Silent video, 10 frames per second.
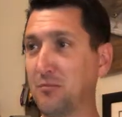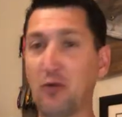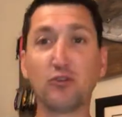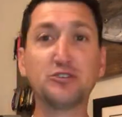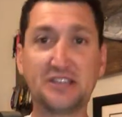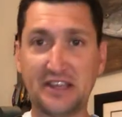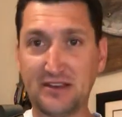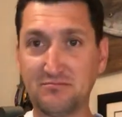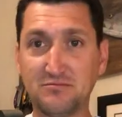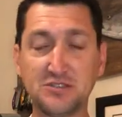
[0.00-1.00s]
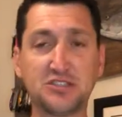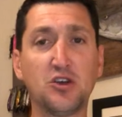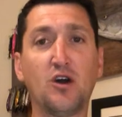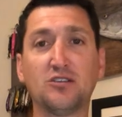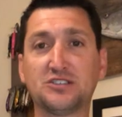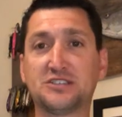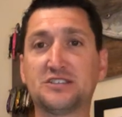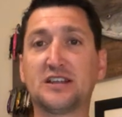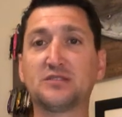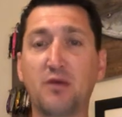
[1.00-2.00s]
my routine. So I'll
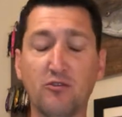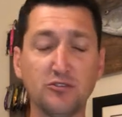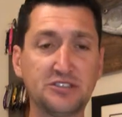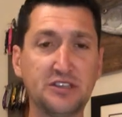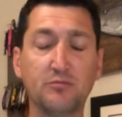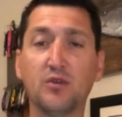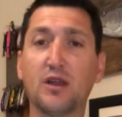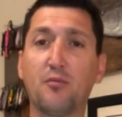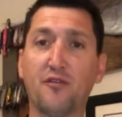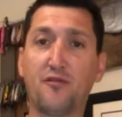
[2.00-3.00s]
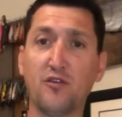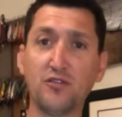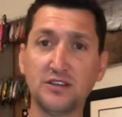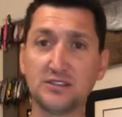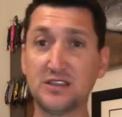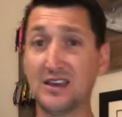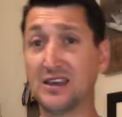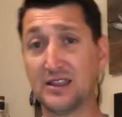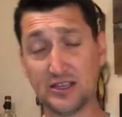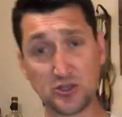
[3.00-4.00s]
just stick to my routine, but I prefer this.
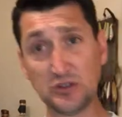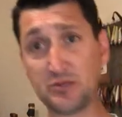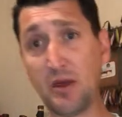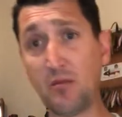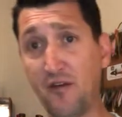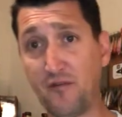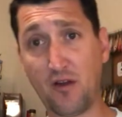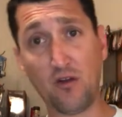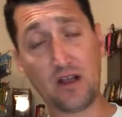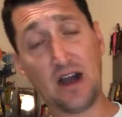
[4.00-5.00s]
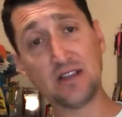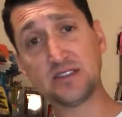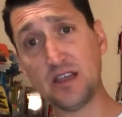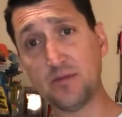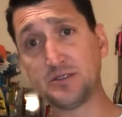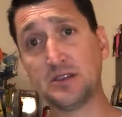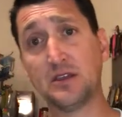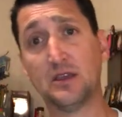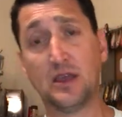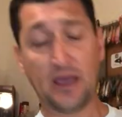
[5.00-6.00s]
This one's made by Feral Concepts.
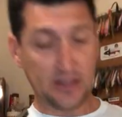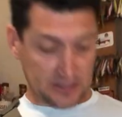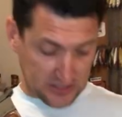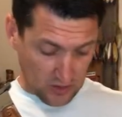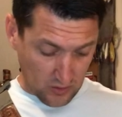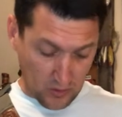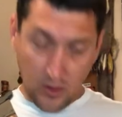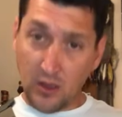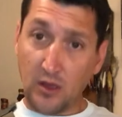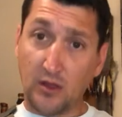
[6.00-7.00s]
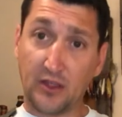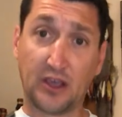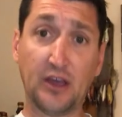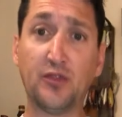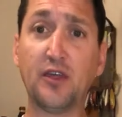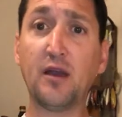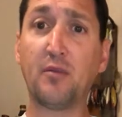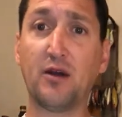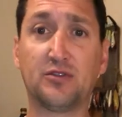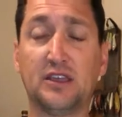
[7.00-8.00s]
And so the good thing
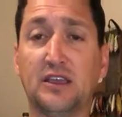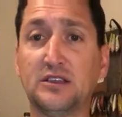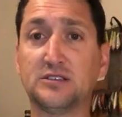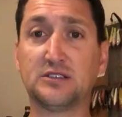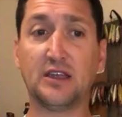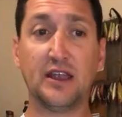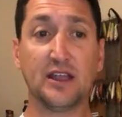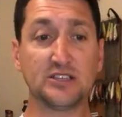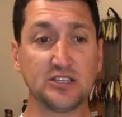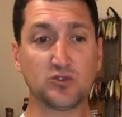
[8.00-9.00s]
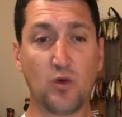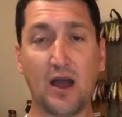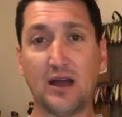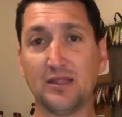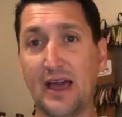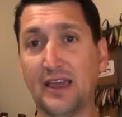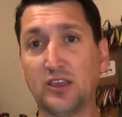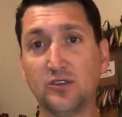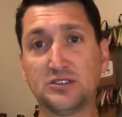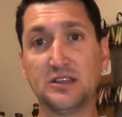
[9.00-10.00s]
about these, and this is why I
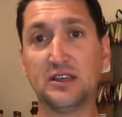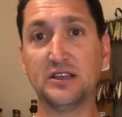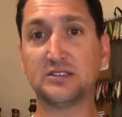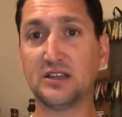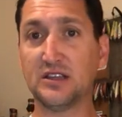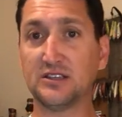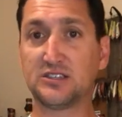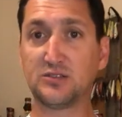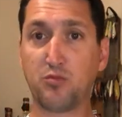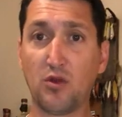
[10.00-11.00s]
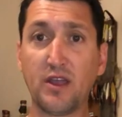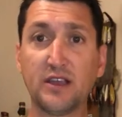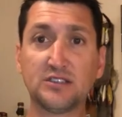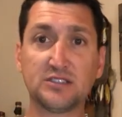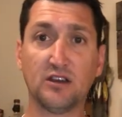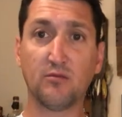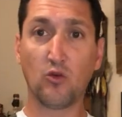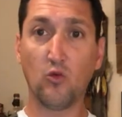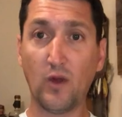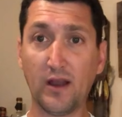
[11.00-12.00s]
like using these in the spring,
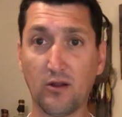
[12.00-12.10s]
summer,